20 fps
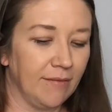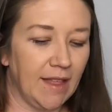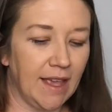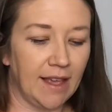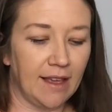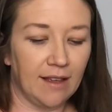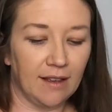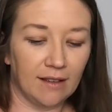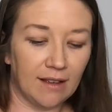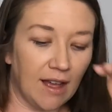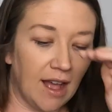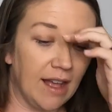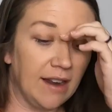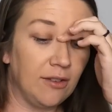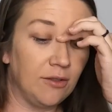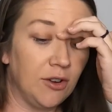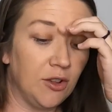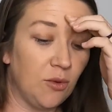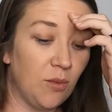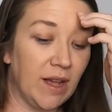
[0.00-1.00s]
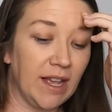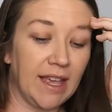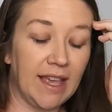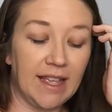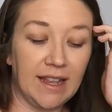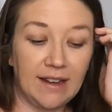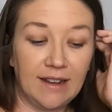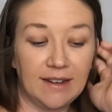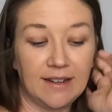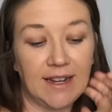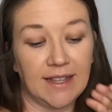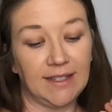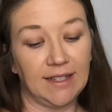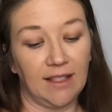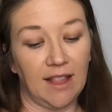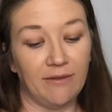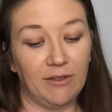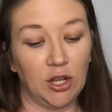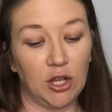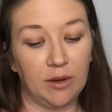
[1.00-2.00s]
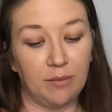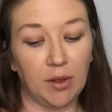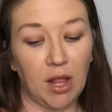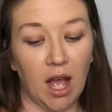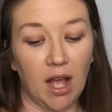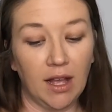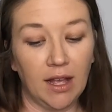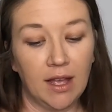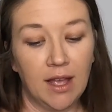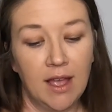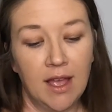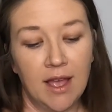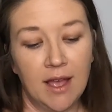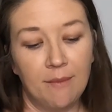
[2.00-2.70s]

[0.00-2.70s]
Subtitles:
Like, I don't know what kid doesn't love a good block,